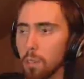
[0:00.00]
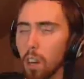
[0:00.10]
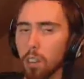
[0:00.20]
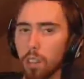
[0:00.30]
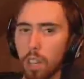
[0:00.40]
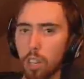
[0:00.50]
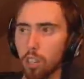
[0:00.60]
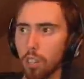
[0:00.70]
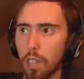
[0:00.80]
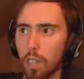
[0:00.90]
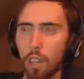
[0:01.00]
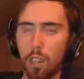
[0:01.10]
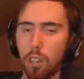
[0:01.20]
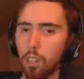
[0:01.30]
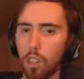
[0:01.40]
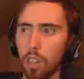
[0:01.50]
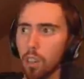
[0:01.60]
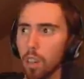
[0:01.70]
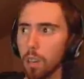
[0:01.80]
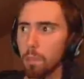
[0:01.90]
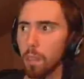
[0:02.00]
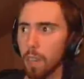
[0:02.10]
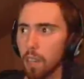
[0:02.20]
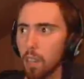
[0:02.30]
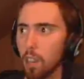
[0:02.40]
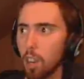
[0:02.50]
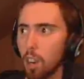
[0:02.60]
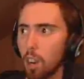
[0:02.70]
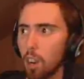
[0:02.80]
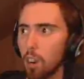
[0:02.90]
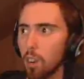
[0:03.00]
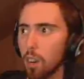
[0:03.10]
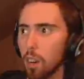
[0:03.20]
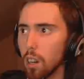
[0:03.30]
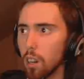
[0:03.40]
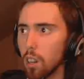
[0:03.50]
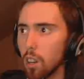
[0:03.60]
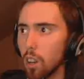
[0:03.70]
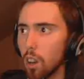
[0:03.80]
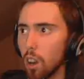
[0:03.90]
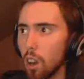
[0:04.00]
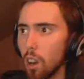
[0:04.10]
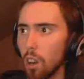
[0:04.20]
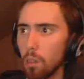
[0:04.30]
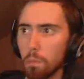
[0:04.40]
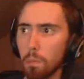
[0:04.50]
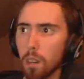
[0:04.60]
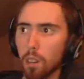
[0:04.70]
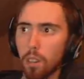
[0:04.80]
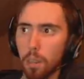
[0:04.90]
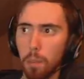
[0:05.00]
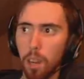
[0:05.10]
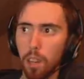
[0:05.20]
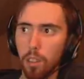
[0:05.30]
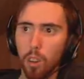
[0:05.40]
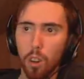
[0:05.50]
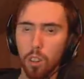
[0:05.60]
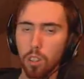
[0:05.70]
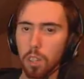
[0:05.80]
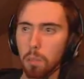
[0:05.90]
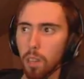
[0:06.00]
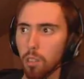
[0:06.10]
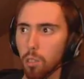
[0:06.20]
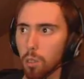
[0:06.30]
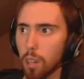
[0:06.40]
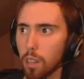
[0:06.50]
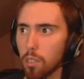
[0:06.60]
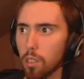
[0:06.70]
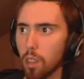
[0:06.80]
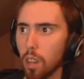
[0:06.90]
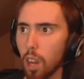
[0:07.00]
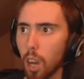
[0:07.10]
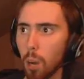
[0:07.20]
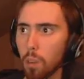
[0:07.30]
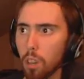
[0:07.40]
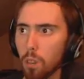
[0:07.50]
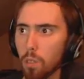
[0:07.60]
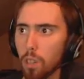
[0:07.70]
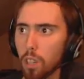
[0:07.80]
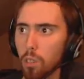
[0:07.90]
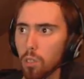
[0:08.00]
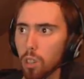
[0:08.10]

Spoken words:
unleash hell on them, like all I don't know, like mildly large DPS cooldowns. We don't really use